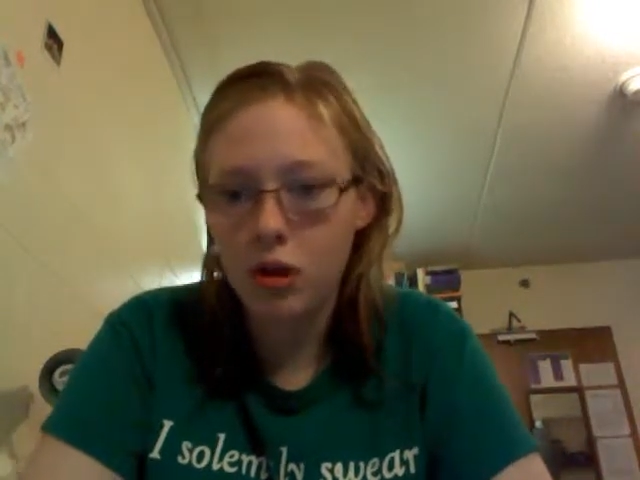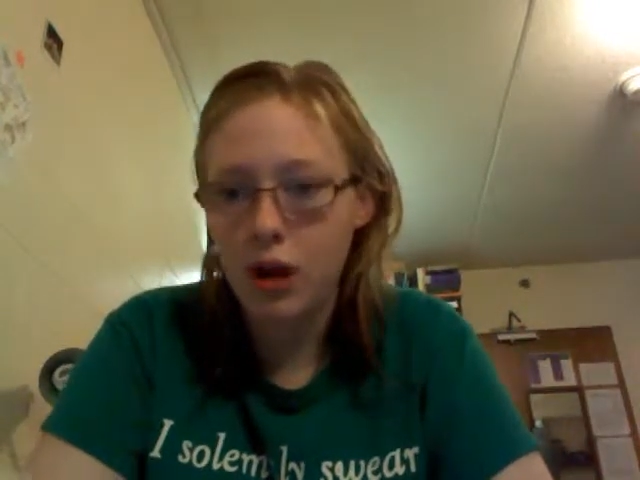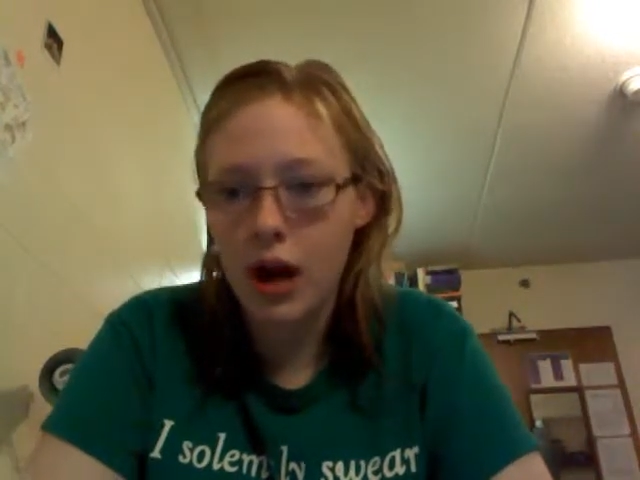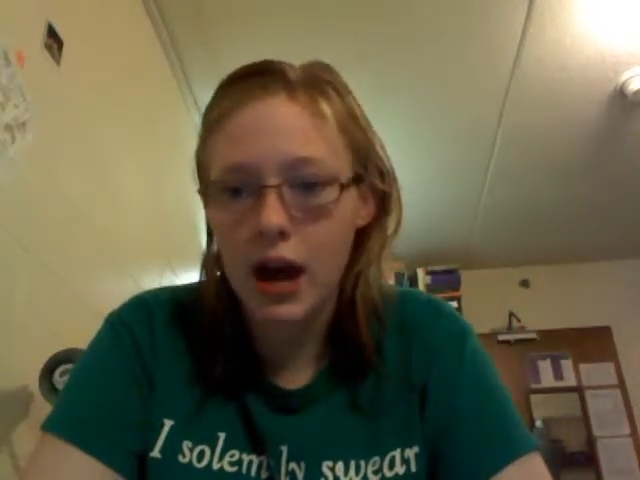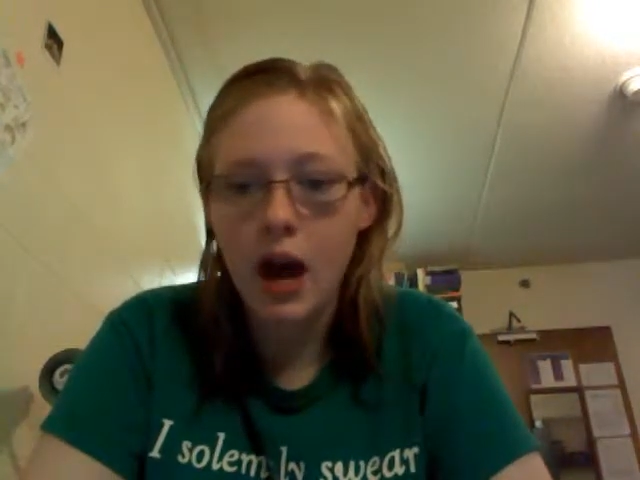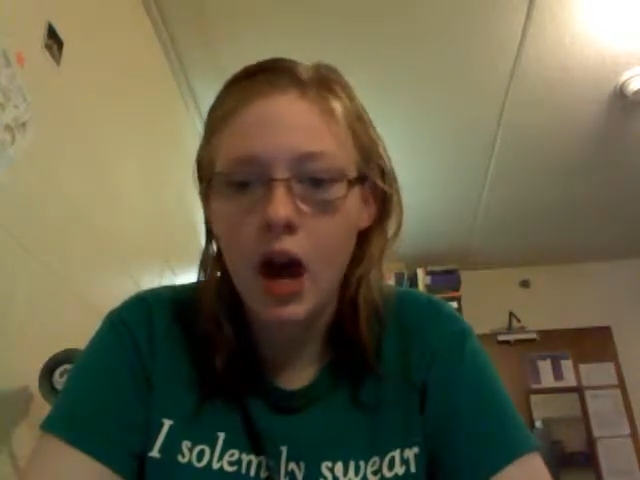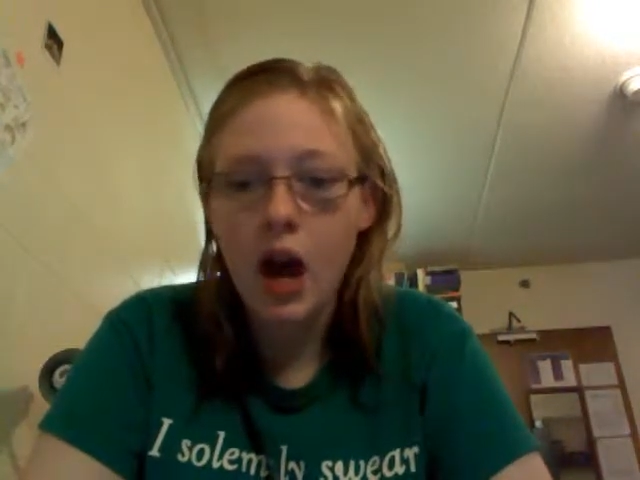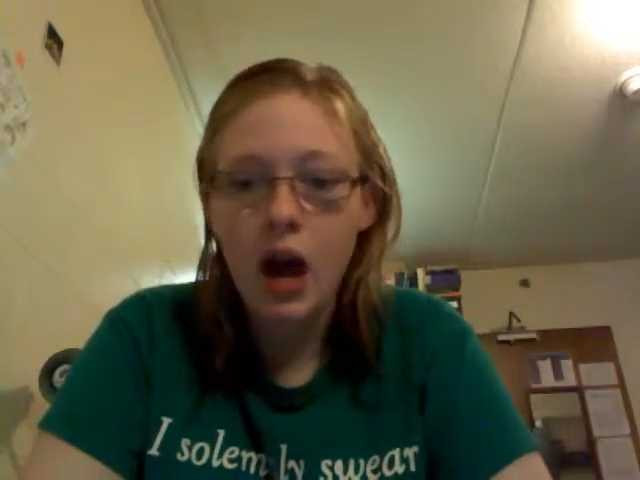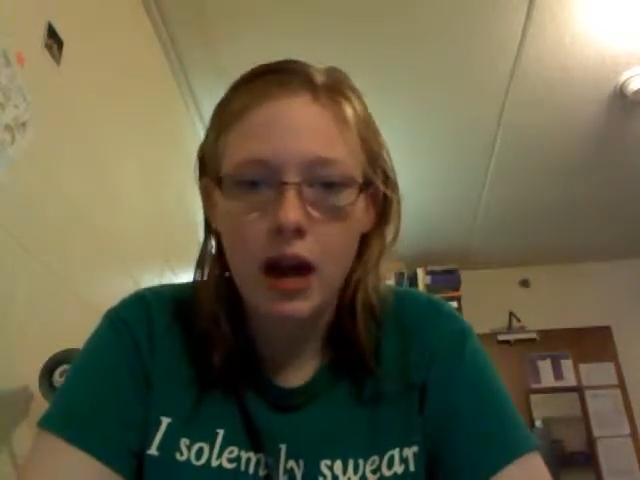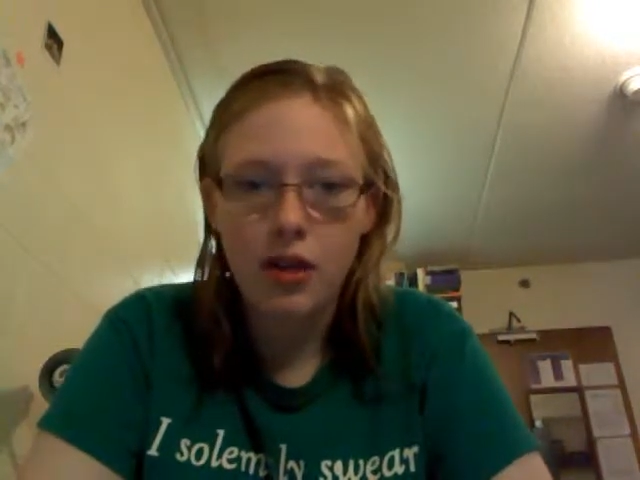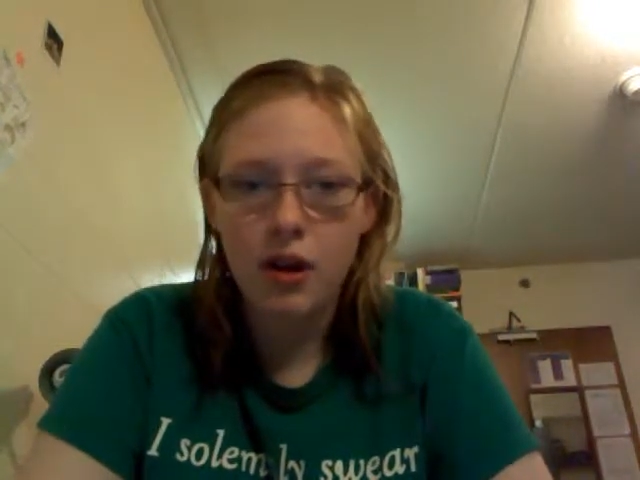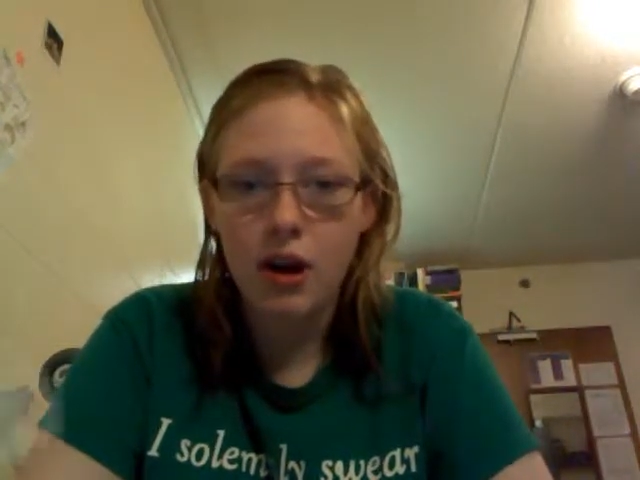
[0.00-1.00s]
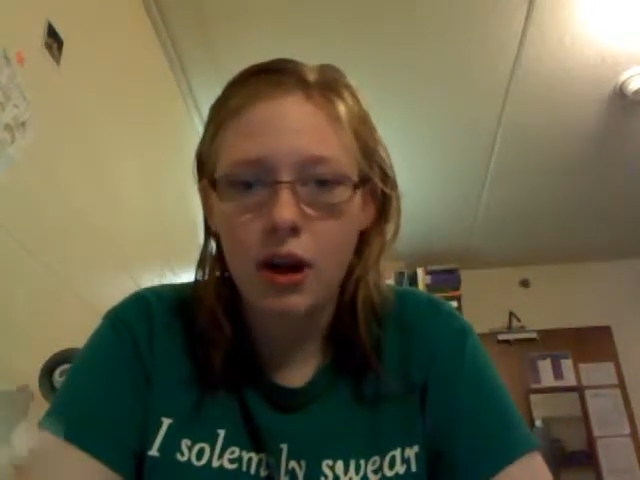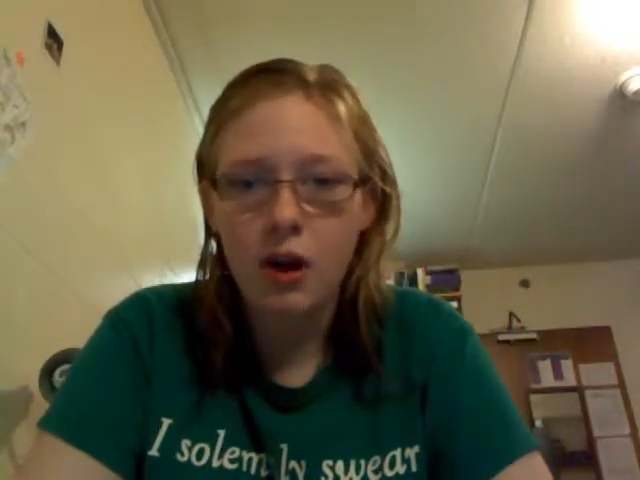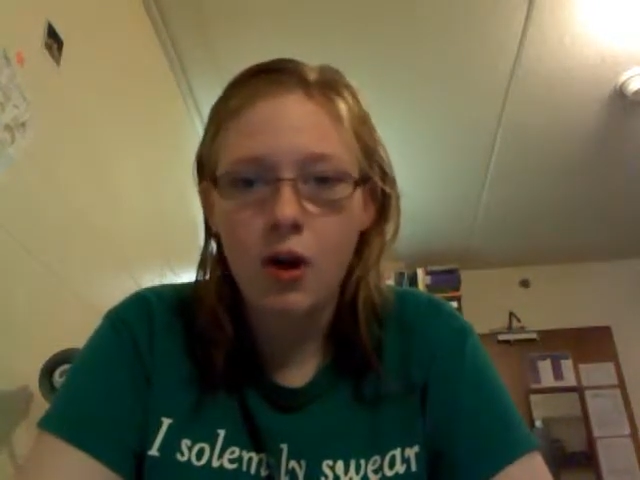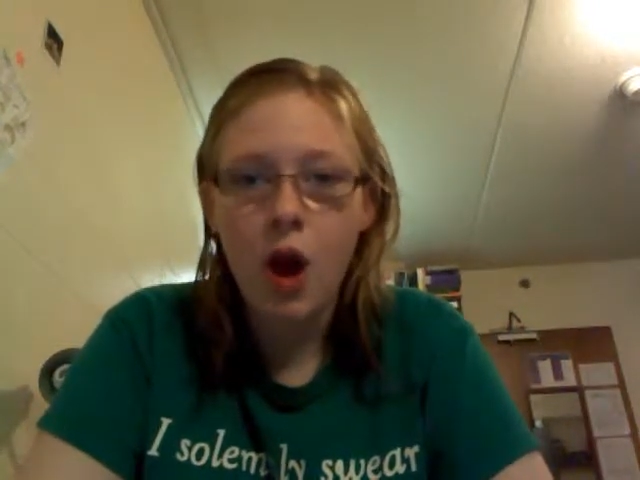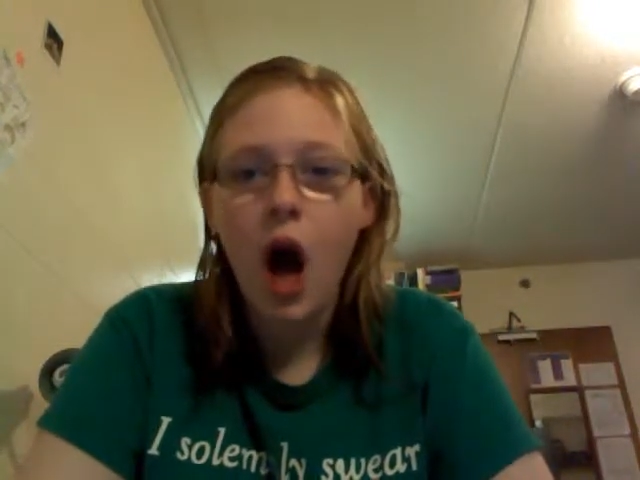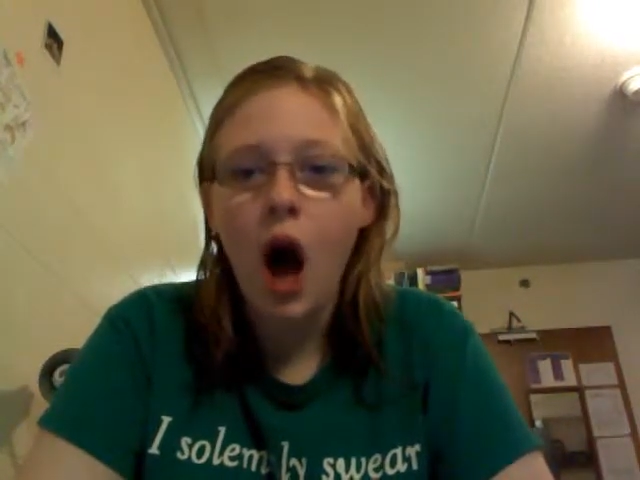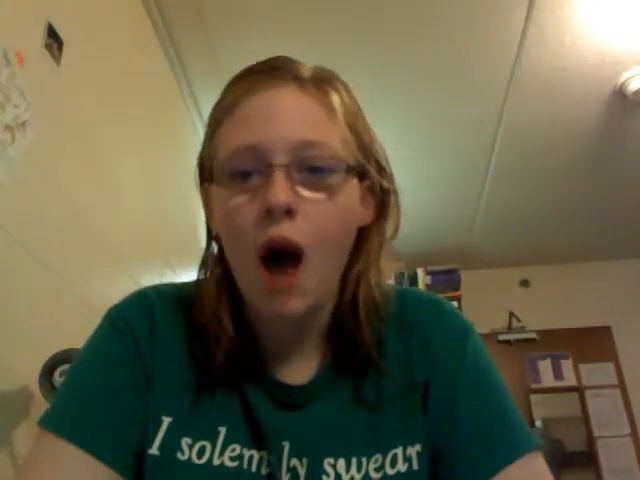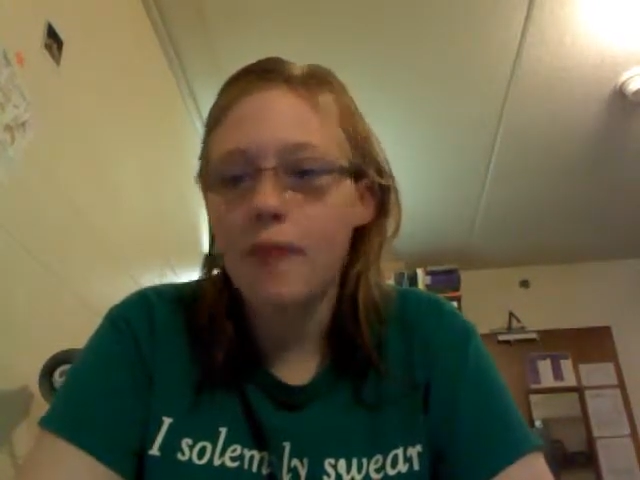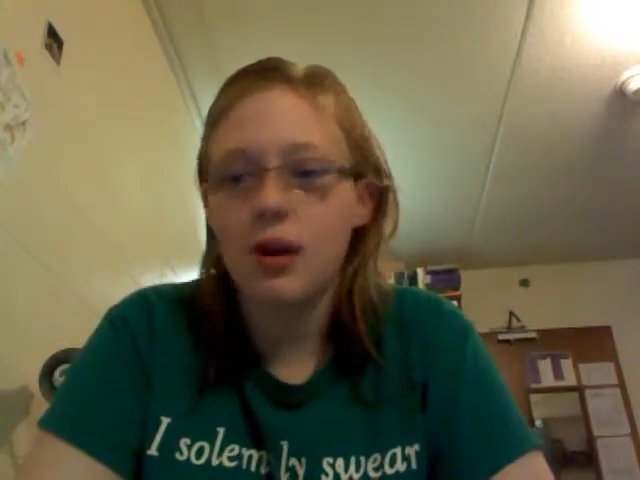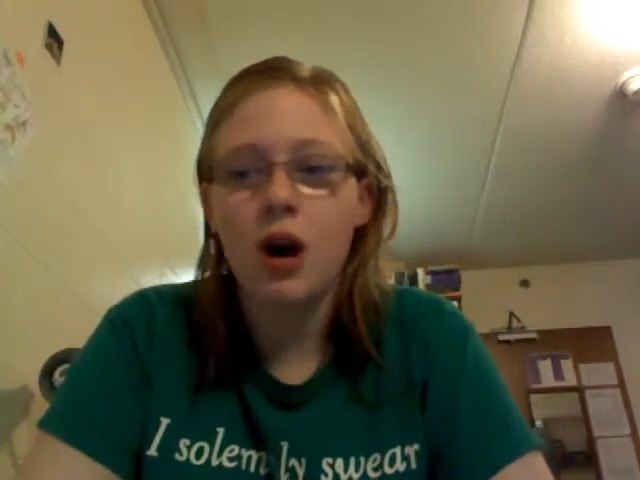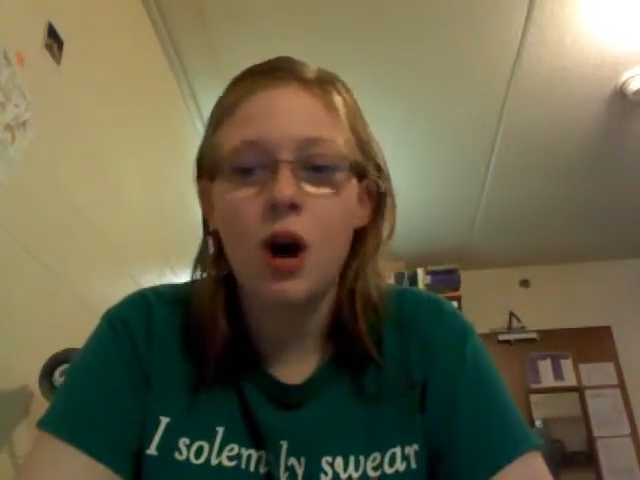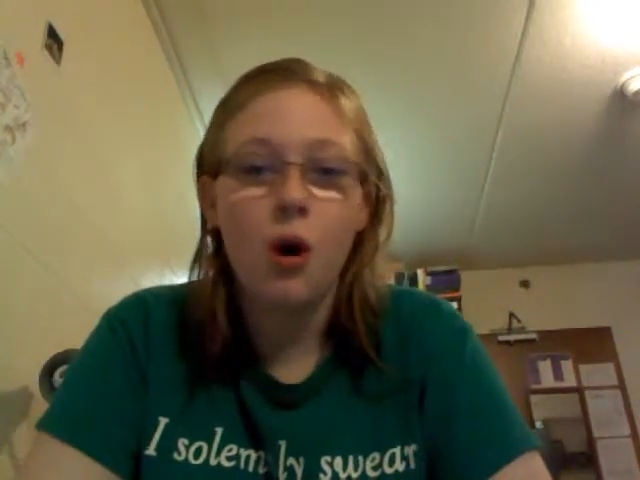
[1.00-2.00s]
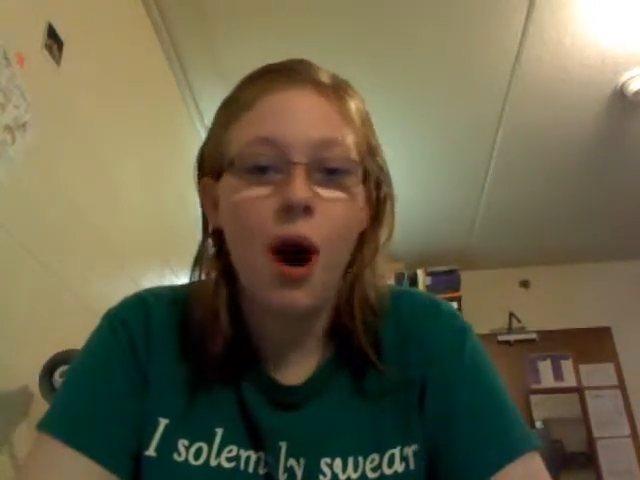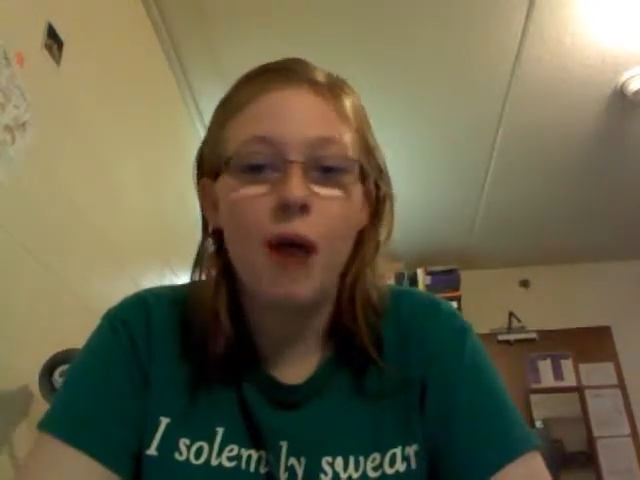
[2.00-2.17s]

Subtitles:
Okay, 8:30 noon. No,